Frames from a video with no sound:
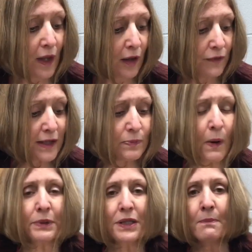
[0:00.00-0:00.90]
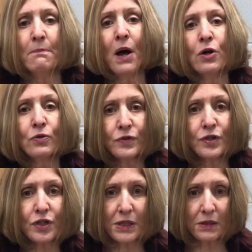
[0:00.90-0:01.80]
Uh, that's probably the
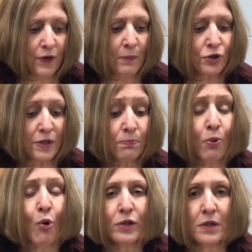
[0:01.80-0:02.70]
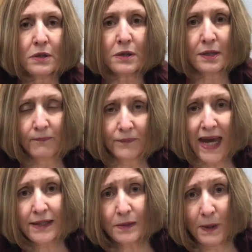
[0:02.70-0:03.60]
most, the most important
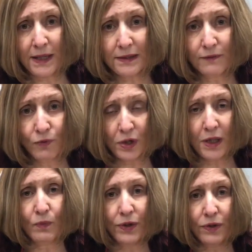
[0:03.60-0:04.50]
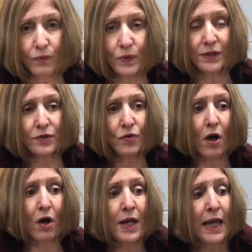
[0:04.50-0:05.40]
aspects of working with, with
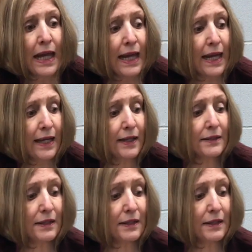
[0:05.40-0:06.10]
straw. And